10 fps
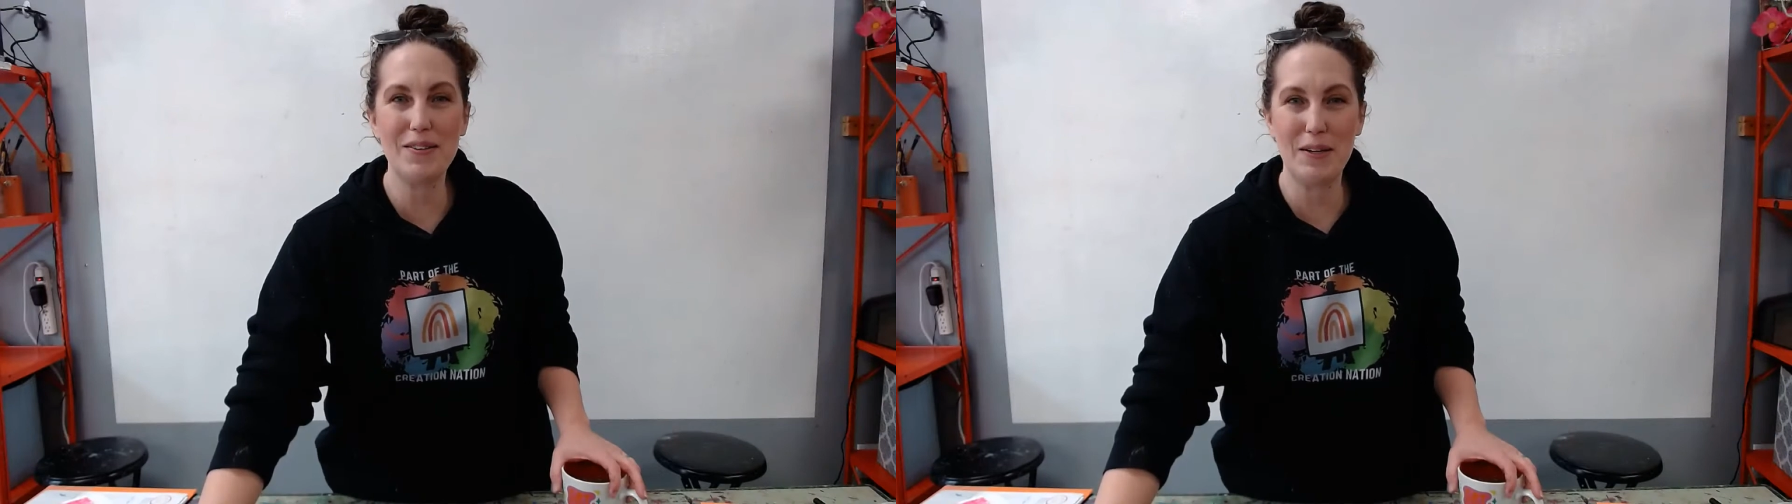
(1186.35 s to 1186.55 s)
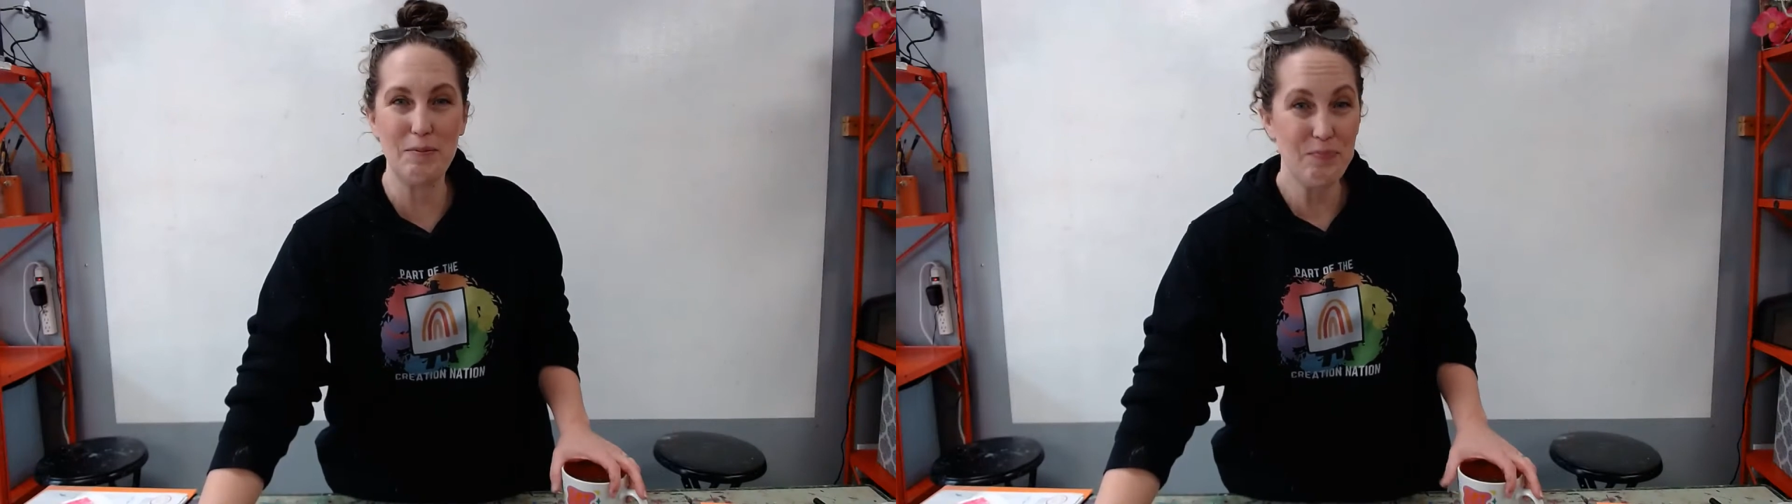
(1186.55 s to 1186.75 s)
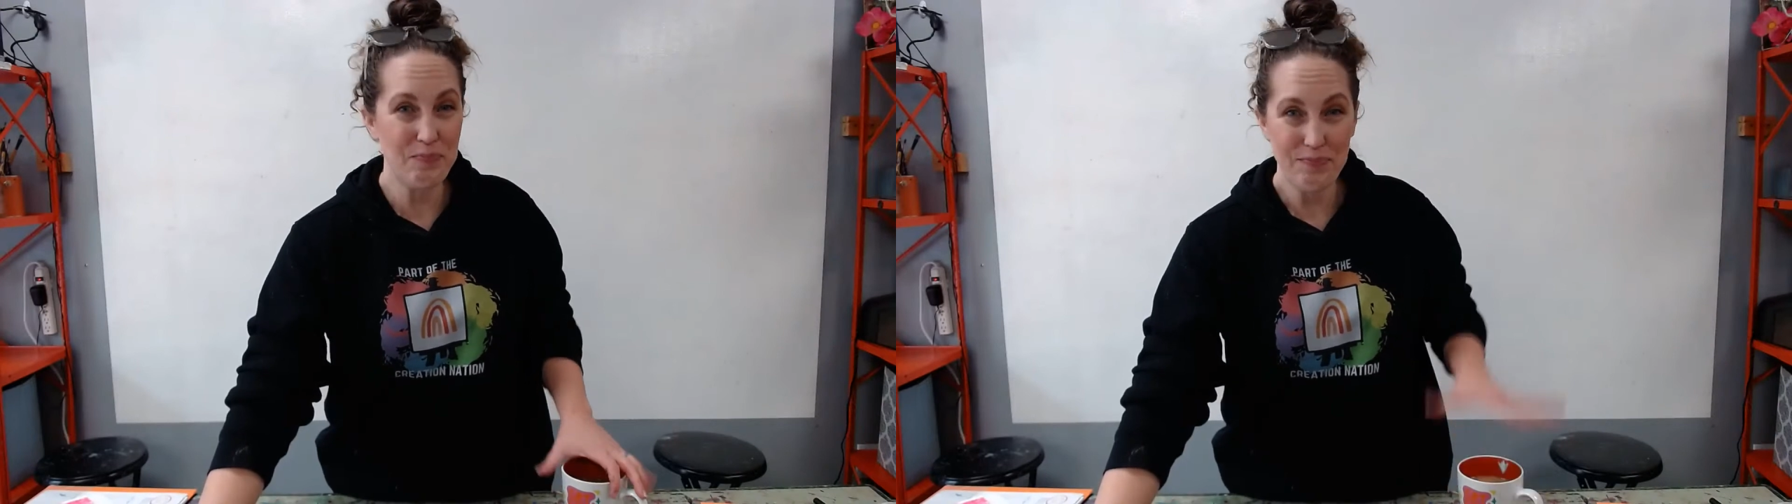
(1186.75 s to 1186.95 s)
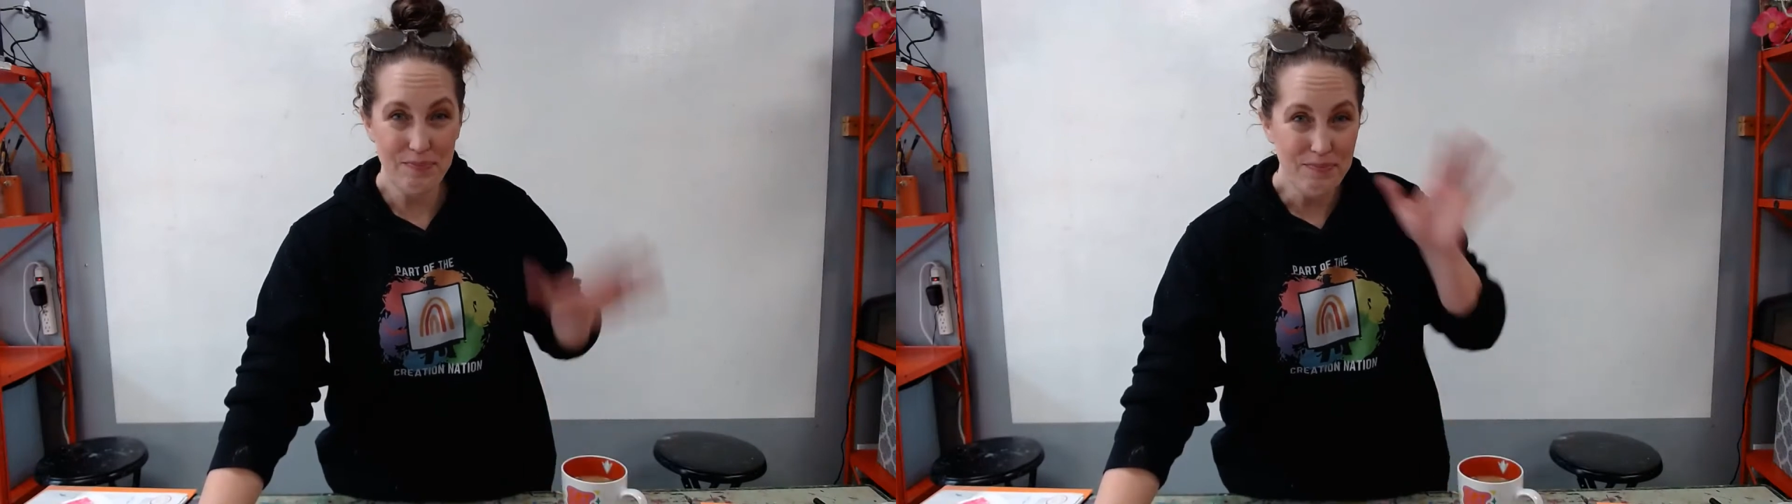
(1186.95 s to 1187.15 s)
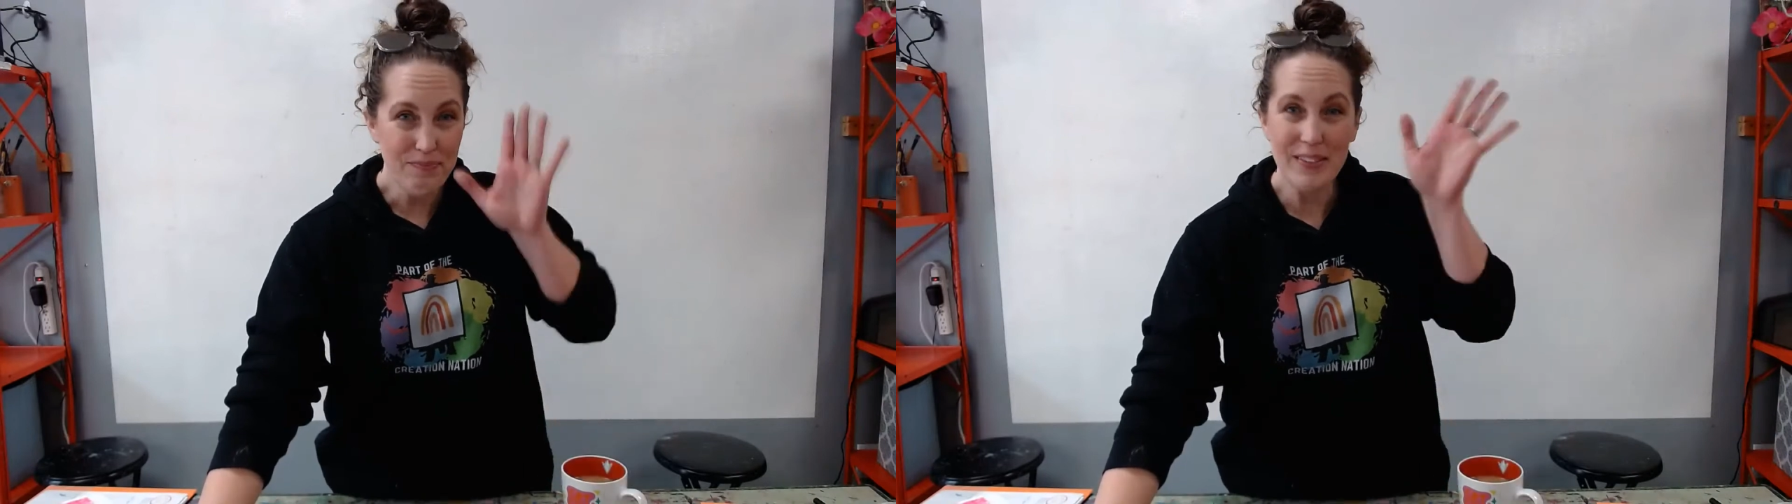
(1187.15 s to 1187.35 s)
So
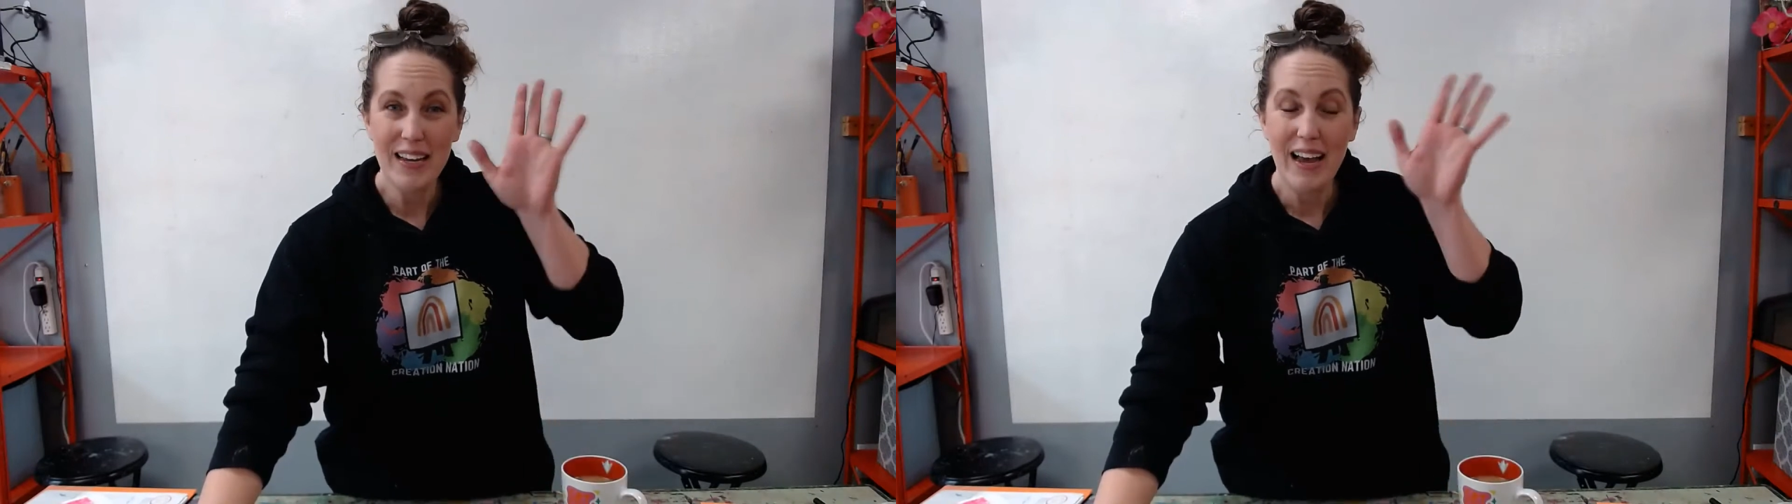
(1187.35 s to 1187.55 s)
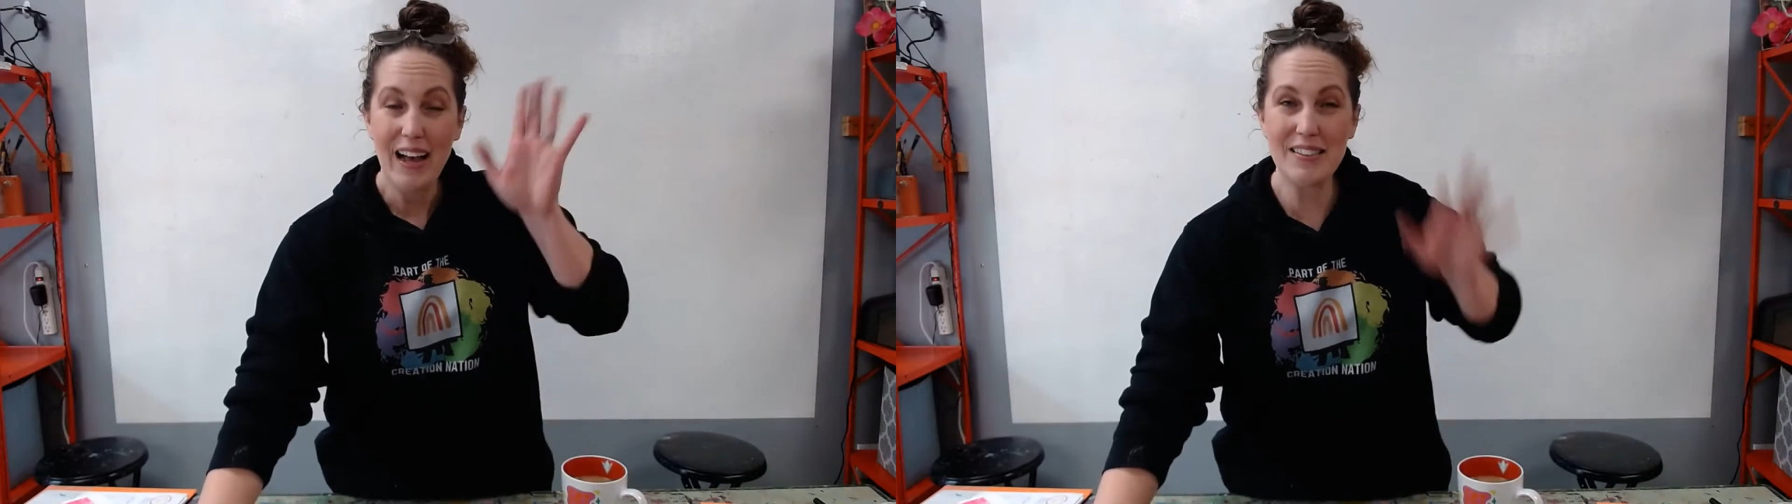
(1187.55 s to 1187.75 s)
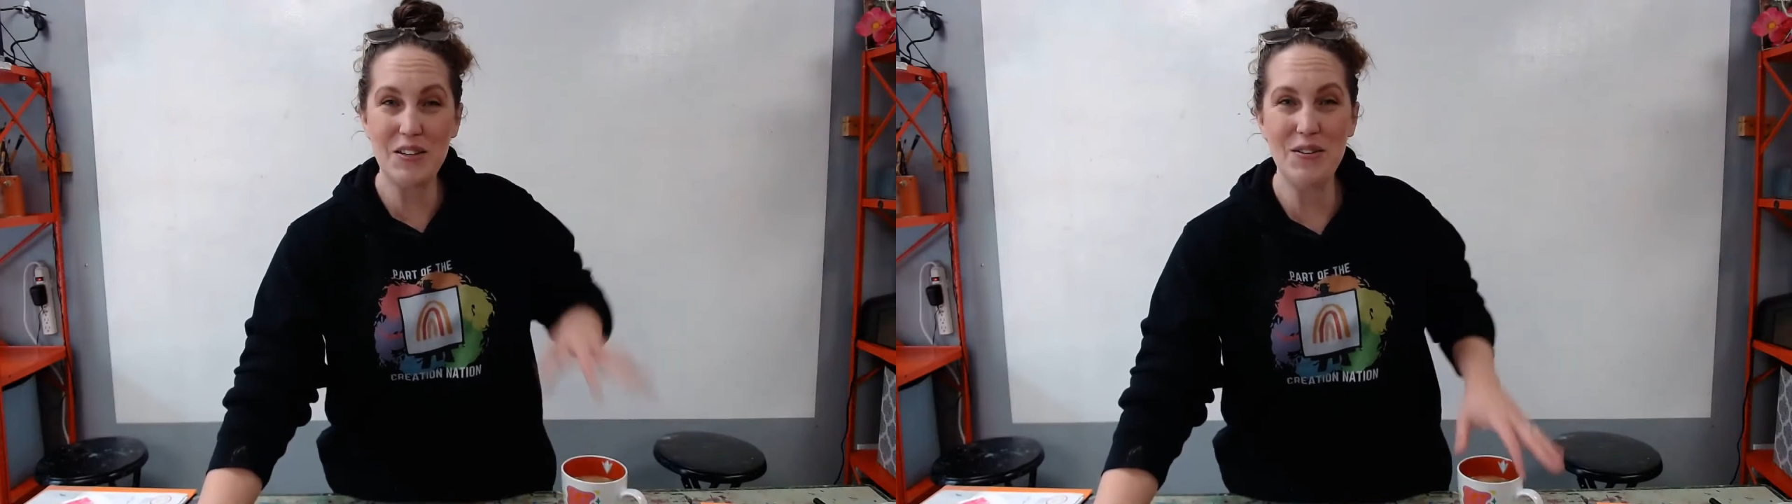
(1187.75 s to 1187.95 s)
I'll see